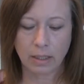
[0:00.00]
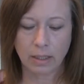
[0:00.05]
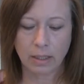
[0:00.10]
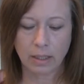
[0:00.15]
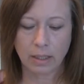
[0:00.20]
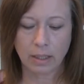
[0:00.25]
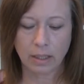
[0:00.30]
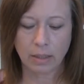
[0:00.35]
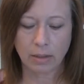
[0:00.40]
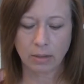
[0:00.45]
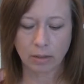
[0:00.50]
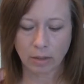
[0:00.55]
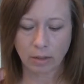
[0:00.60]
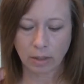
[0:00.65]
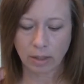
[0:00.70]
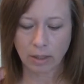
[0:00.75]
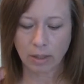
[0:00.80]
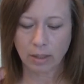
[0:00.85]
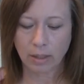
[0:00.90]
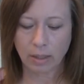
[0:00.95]
Here
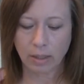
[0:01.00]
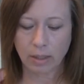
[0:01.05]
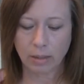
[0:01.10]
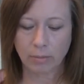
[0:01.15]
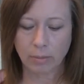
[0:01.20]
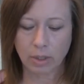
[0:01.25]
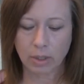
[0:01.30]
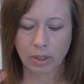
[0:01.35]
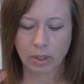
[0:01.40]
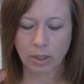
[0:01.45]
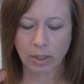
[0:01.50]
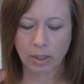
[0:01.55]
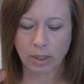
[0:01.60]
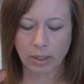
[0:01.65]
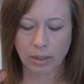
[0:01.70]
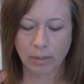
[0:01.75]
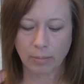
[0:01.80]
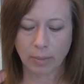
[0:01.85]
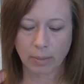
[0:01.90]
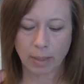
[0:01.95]
in
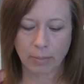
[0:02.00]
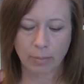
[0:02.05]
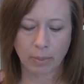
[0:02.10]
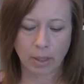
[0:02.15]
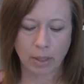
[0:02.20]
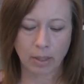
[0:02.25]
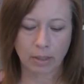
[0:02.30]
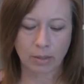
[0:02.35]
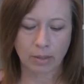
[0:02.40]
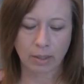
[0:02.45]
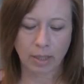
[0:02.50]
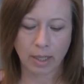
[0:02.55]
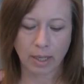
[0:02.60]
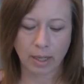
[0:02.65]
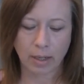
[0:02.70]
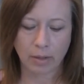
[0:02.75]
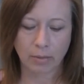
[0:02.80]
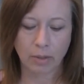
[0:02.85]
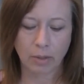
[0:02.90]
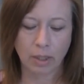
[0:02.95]
Michigan, in my part of
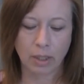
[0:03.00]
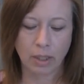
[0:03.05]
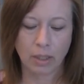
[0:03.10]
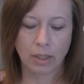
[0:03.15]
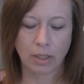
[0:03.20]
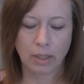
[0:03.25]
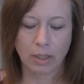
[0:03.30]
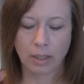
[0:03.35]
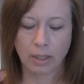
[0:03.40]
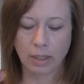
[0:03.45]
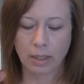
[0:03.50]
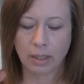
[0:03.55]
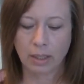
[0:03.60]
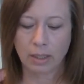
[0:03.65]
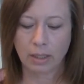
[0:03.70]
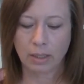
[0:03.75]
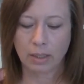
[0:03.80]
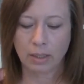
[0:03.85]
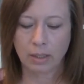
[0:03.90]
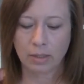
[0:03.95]
town,
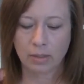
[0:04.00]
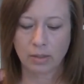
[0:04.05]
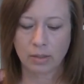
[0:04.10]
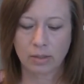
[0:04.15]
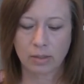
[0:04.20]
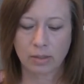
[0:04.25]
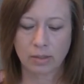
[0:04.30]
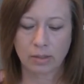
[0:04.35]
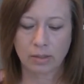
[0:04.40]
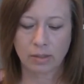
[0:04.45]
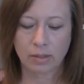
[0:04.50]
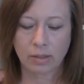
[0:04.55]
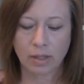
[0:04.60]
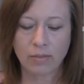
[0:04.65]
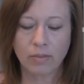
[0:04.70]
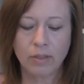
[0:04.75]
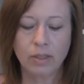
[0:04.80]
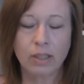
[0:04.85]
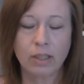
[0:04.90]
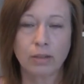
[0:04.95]
it is
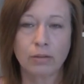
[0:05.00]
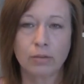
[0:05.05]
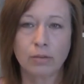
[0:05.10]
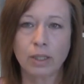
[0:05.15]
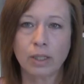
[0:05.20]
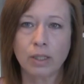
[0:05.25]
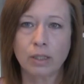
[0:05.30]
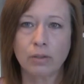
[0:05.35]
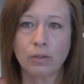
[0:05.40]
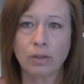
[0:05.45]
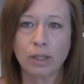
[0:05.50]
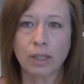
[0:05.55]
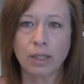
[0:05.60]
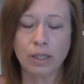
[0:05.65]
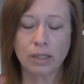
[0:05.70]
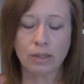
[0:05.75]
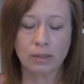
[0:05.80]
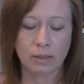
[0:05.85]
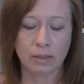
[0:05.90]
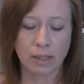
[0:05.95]
73
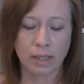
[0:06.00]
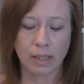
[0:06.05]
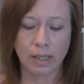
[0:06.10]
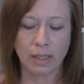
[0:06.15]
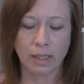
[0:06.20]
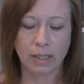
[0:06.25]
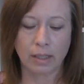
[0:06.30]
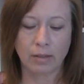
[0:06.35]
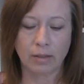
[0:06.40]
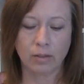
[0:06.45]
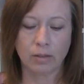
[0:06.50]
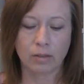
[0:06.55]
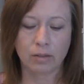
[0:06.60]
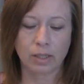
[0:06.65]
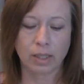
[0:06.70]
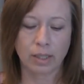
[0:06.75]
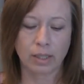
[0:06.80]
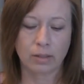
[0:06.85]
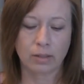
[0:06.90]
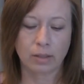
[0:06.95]
degrees and
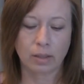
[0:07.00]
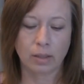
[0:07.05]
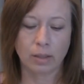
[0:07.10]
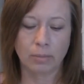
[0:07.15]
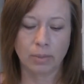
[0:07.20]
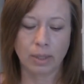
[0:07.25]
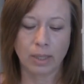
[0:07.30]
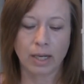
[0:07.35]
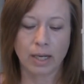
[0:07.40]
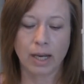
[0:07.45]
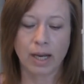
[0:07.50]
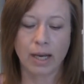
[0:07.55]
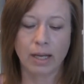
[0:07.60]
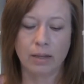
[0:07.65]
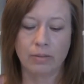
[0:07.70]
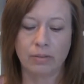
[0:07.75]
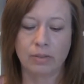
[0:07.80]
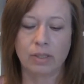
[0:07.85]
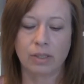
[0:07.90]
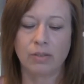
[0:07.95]
looks like it's going to be a
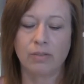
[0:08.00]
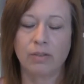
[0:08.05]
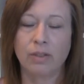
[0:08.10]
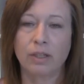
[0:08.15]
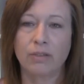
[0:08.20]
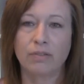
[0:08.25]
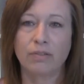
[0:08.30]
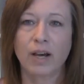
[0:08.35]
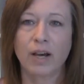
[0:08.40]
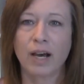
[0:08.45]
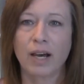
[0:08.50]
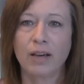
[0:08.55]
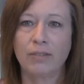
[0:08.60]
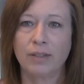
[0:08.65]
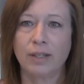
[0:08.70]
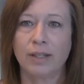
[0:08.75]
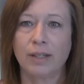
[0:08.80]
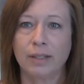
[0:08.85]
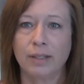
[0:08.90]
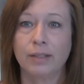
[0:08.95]
high of
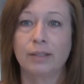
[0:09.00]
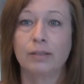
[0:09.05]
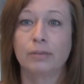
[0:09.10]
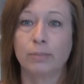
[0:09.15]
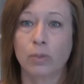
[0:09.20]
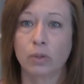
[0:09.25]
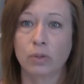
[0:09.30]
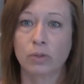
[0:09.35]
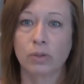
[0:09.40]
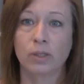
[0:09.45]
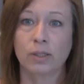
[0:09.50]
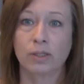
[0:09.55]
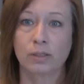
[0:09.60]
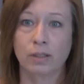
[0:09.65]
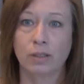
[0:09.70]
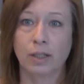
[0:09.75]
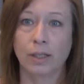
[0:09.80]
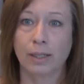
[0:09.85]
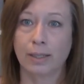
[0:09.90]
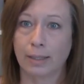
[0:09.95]
75, and it is mostly
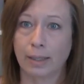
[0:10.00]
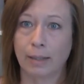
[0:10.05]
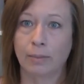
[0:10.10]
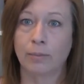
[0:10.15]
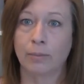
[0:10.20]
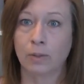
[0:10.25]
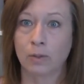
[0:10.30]
sunny, not